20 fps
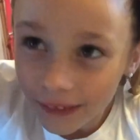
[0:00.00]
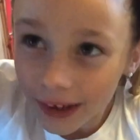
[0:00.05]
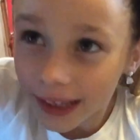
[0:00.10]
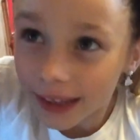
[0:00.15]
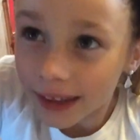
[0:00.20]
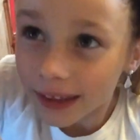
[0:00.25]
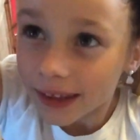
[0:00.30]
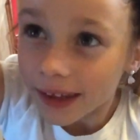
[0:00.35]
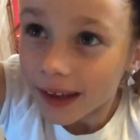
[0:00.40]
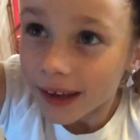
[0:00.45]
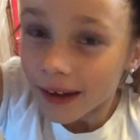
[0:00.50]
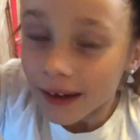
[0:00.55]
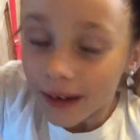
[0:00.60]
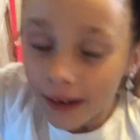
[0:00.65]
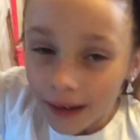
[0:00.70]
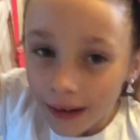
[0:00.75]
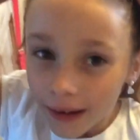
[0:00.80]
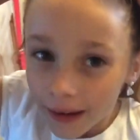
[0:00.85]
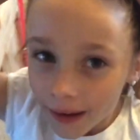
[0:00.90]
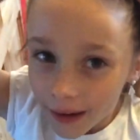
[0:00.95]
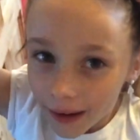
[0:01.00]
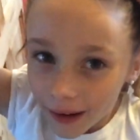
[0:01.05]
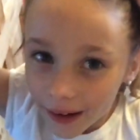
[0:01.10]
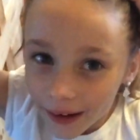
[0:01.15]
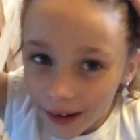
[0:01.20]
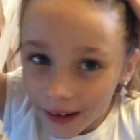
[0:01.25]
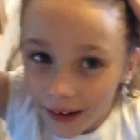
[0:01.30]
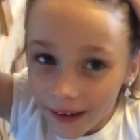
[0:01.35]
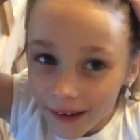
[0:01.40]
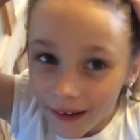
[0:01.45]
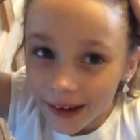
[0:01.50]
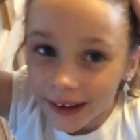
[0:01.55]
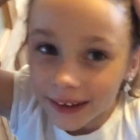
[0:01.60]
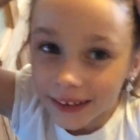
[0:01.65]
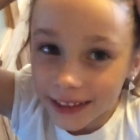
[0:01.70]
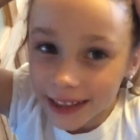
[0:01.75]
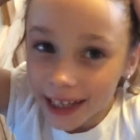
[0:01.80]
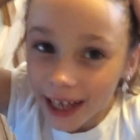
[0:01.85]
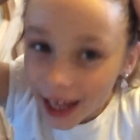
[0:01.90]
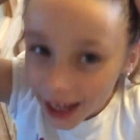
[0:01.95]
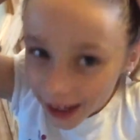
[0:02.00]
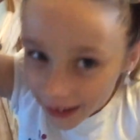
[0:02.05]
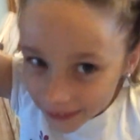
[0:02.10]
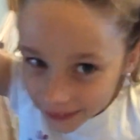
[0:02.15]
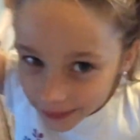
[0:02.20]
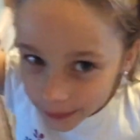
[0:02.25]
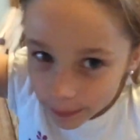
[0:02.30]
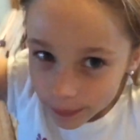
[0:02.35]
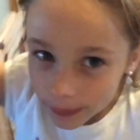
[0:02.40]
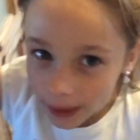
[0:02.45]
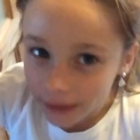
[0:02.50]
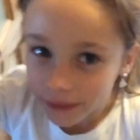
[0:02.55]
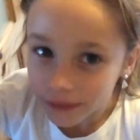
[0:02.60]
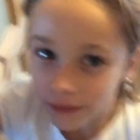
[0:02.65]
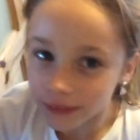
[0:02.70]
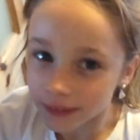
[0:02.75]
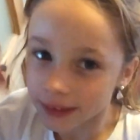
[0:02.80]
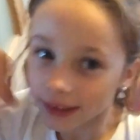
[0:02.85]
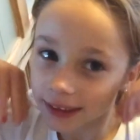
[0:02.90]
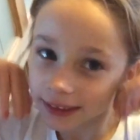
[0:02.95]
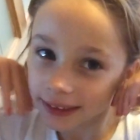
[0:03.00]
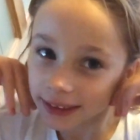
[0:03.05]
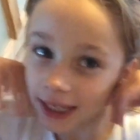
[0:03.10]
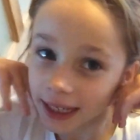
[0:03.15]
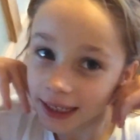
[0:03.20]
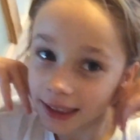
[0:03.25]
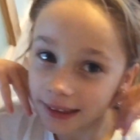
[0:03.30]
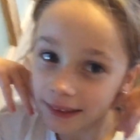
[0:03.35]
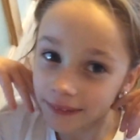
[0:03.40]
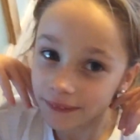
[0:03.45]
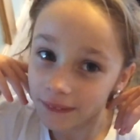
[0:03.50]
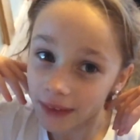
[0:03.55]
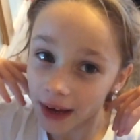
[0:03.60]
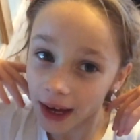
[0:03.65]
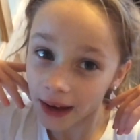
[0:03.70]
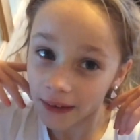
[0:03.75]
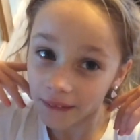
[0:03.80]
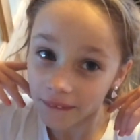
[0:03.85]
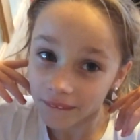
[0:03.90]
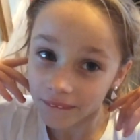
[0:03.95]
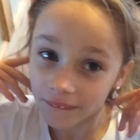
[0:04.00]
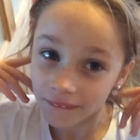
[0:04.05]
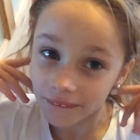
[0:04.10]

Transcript: when I get out the bath, will you take them out?